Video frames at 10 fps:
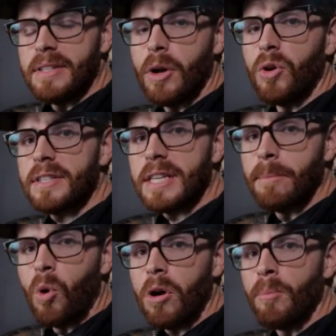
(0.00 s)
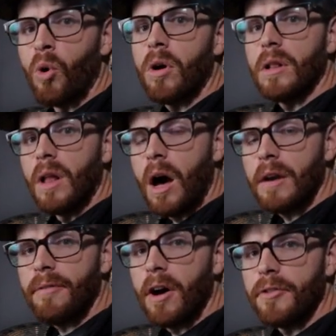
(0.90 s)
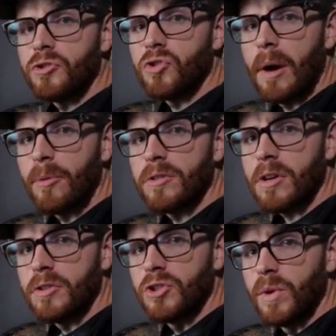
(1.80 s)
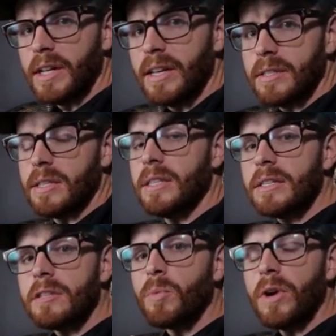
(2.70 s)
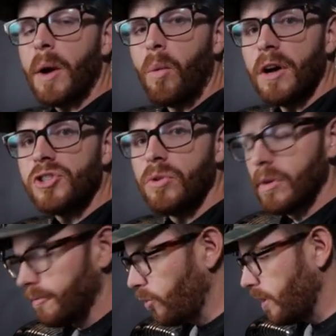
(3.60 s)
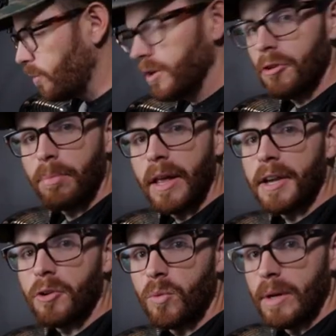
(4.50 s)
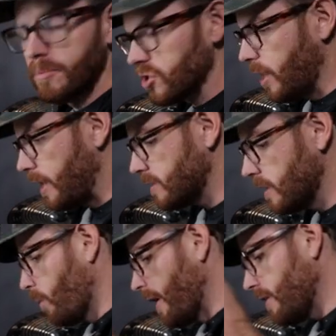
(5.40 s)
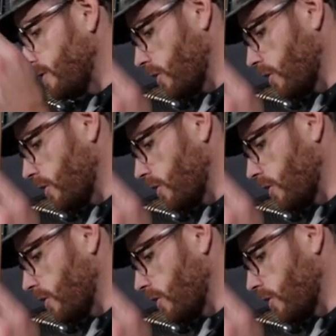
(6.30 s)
been noticing more and more a lot of other drummers are doing this, and this is what I want you to avoid when you're playing your rim shots. When